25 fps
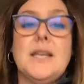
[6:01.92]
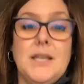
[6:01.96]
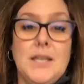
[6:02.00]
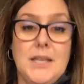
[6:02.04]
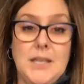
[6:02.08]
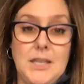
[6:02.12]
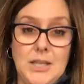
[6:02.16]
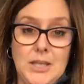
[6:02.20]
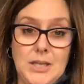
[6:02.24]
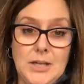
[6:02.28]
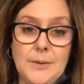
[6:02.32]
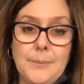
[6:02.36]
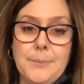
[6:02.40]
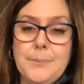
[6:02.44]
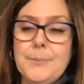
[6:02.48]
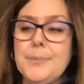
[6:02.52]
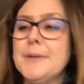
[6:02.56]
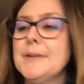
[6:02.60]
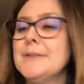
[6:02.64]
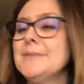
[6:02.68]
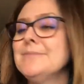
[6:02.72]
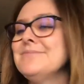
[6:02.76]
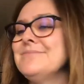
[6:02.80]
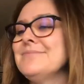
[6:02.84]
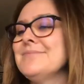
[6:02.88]
Yep.
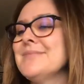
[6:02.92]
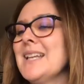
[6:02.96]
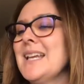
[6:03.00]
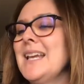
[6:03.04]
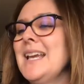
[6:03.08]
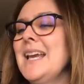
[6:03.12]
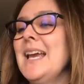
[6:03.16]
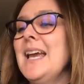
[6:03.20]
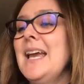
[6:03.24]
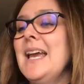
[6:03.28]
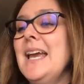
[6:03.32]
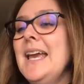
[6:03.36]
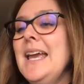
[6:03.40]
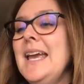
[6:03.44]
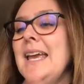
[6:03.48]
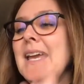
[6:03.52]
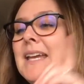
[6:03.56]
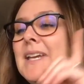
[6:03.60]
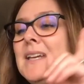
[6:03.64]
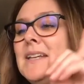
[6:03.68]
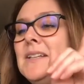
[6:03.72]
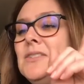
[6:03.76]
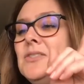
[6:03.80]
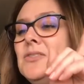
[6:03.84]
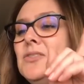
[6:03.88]

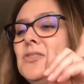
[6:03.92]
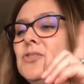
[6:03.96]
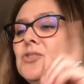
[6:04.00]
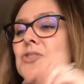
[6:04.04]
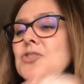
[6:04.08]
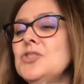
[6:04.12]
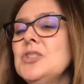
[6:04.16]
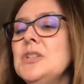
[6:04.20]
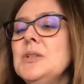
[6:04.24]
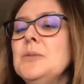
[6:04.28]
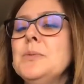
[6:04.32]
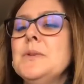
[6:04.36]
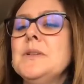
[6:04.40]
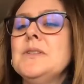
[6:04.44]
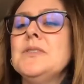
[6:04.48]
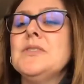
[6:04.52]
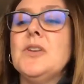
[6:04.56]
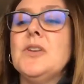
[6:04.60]
And she was